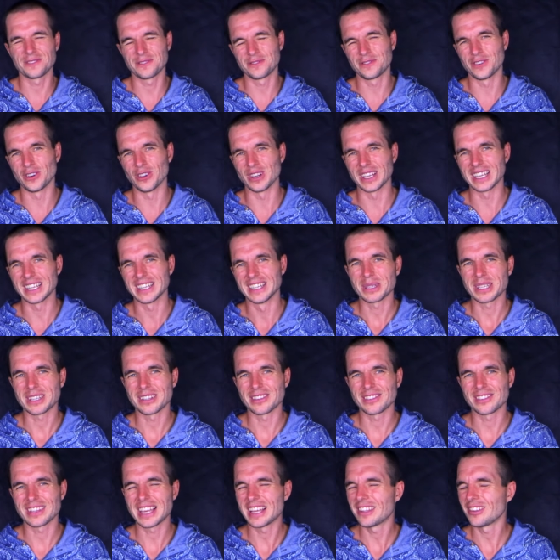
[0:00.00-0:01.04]
fully
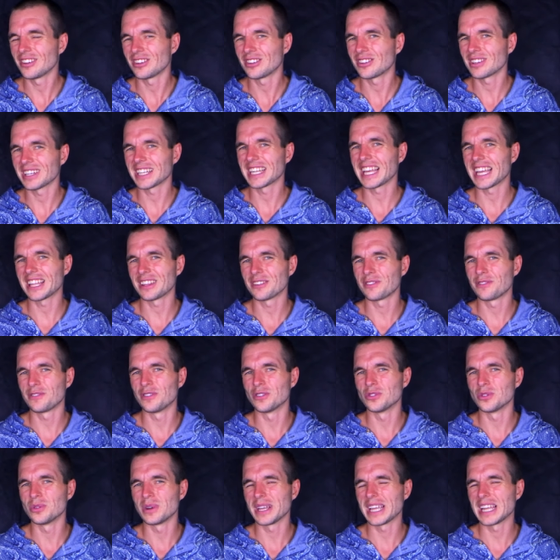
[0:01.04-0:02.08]
because then you're not going to get the
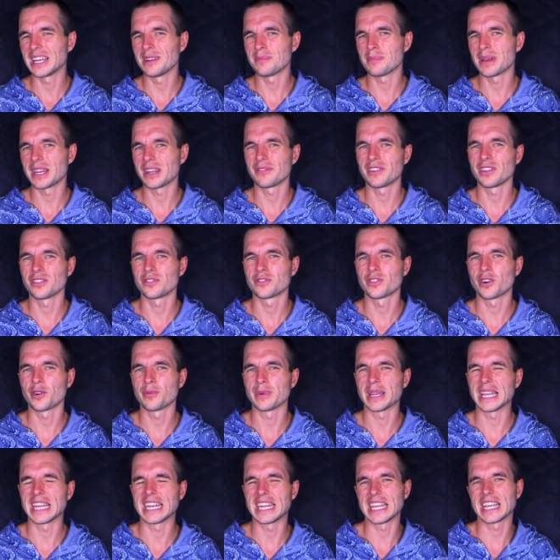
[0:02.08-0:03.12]
full hidden benefits
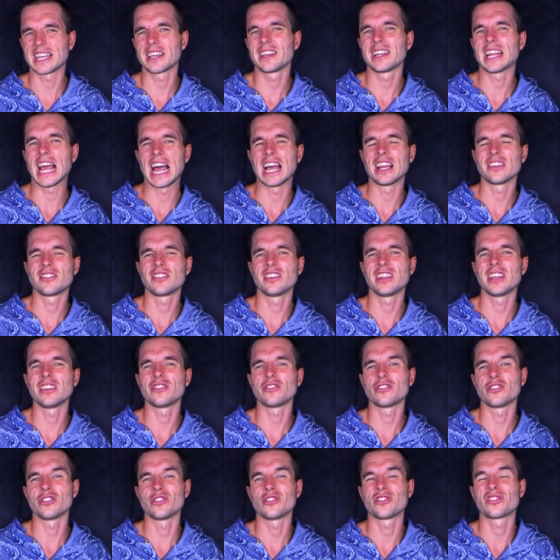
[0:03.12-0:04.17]
from it and it could actually
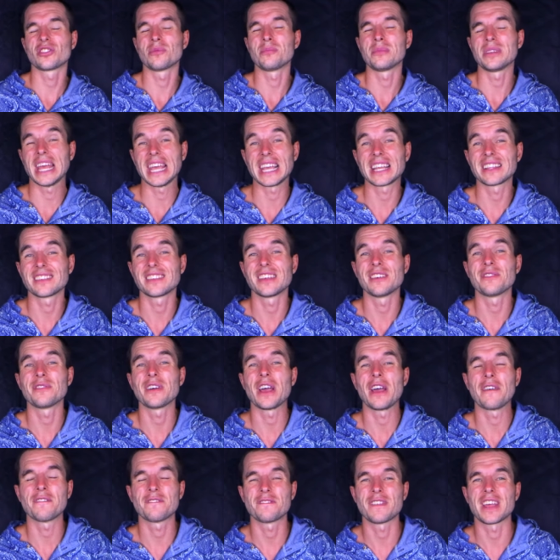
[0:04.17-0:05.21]
induce some negative
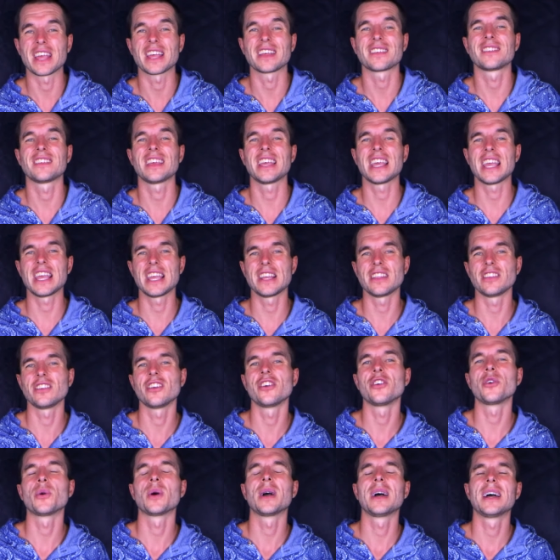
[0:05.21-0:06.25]
effects in
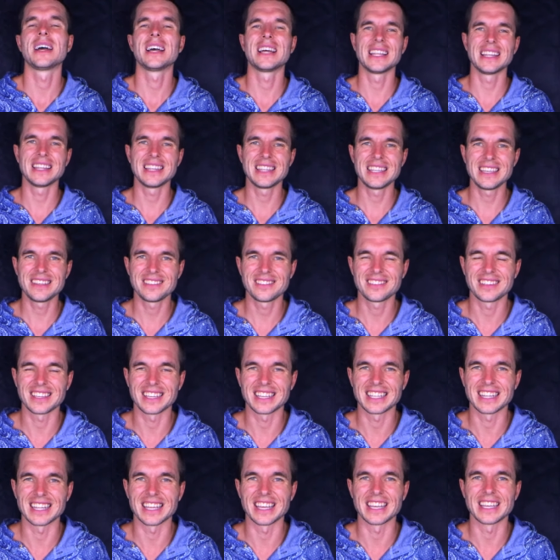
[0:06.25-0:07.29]
you
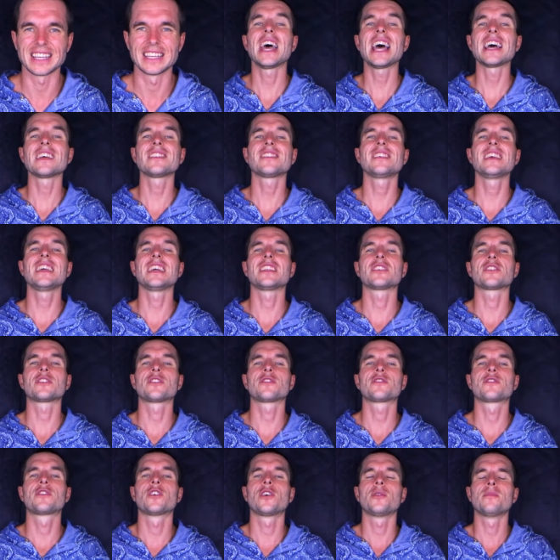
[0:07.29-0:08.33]
holistically. So that's it
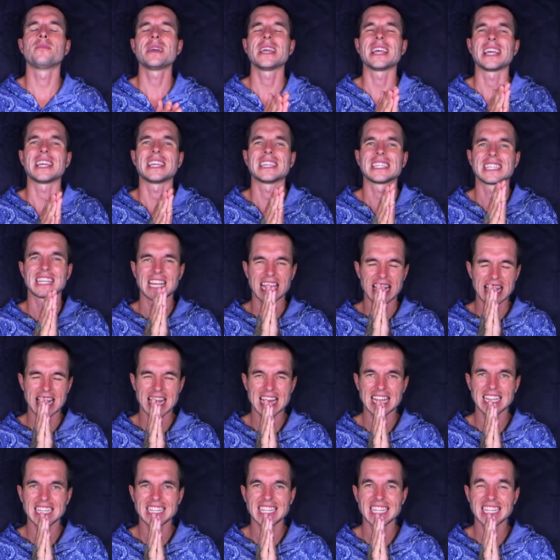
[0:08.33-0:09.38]
from me
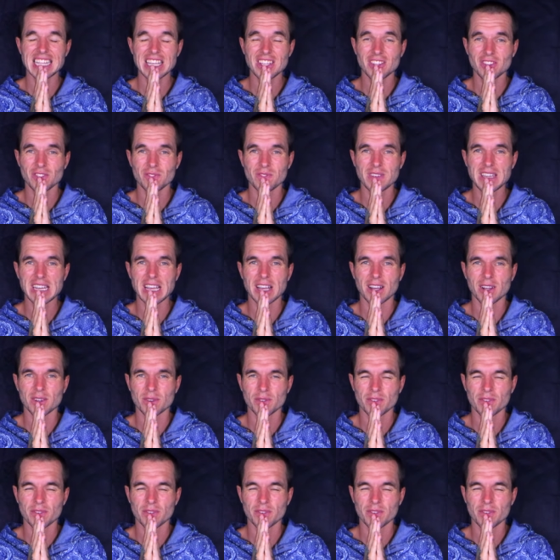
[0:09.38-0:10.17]
and this video.